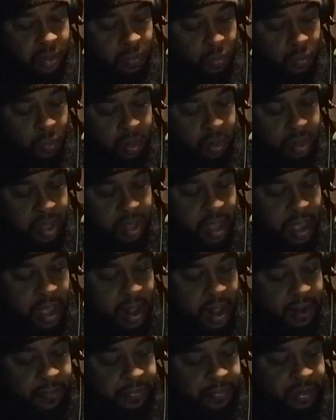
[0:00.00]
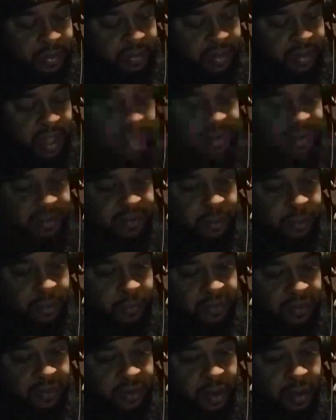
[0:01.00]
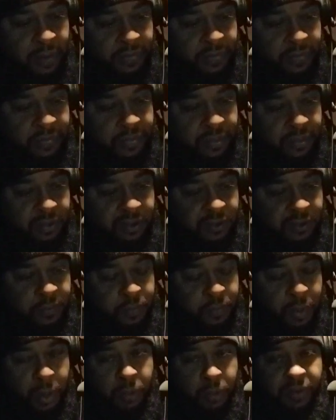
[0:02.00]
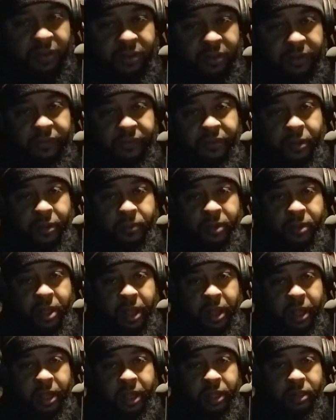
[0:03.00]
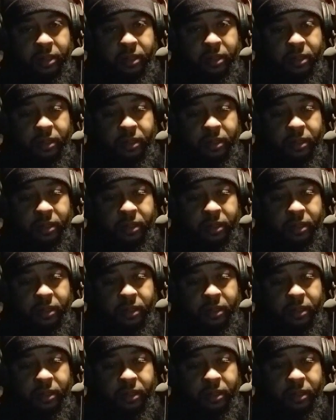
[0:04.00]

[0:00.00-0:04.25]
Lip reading: when Adam detached himself spiritually from God,